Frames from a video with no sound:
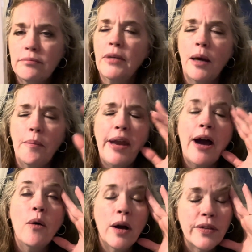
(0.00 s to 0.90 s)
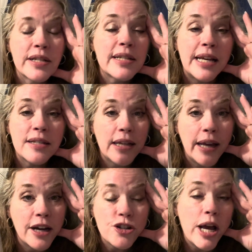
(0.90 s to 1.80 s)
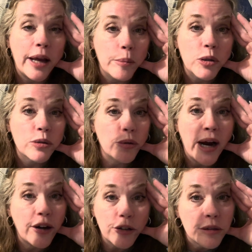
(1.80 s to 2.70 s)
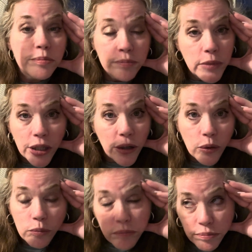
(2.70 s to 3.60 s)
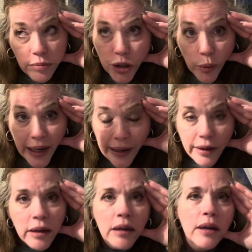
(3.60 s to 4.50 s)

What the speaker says: am now on the Stacy Nash Animal Cracker, you know, train.